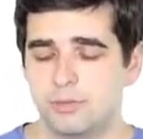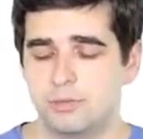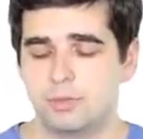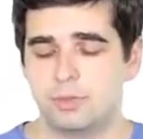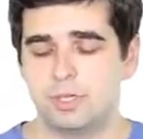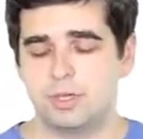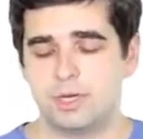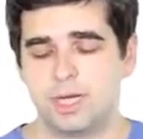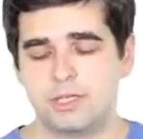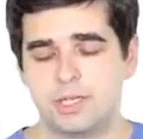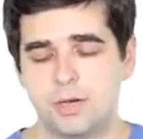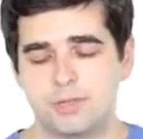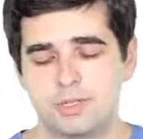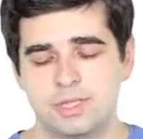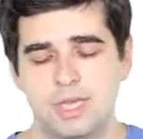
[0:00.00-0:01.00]
We write
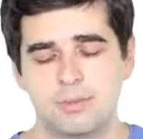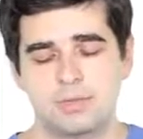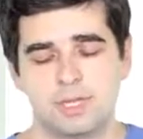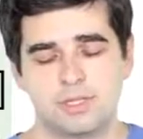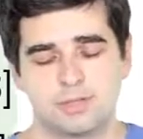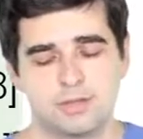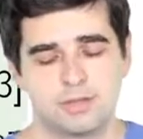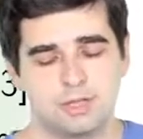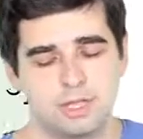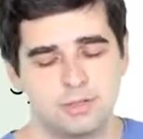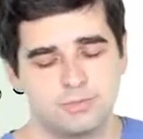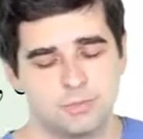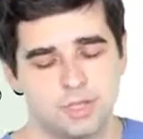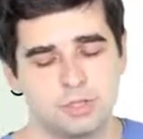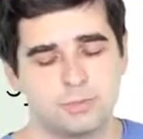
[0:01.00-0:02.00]
down the same class
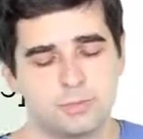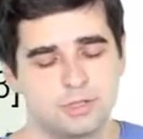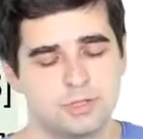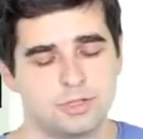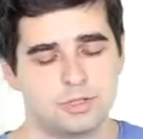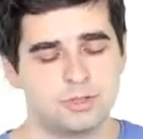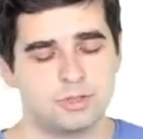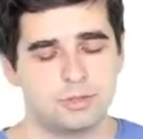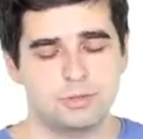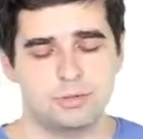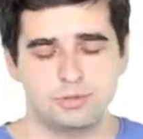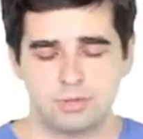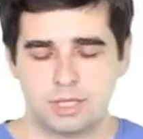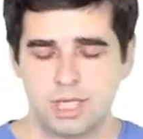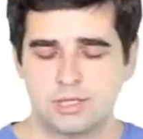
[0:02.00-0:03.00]
3 into position
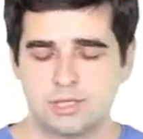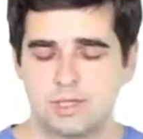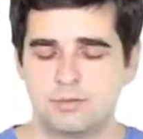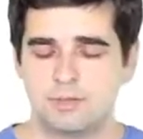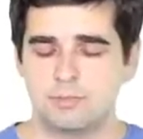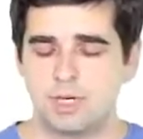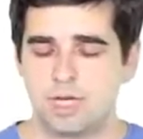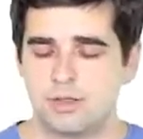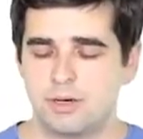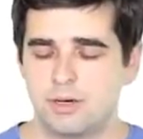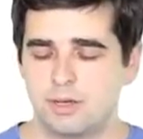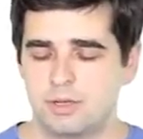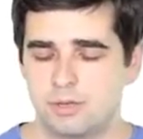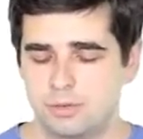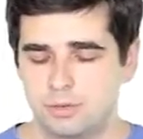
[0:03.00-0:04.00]
2 as given by the
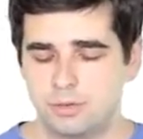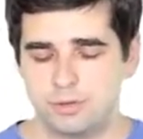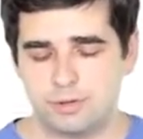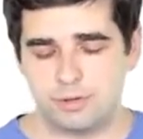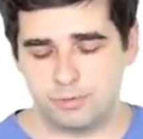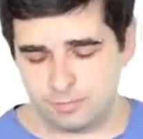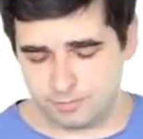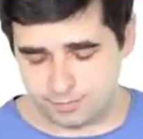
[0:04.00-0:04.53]
array new order.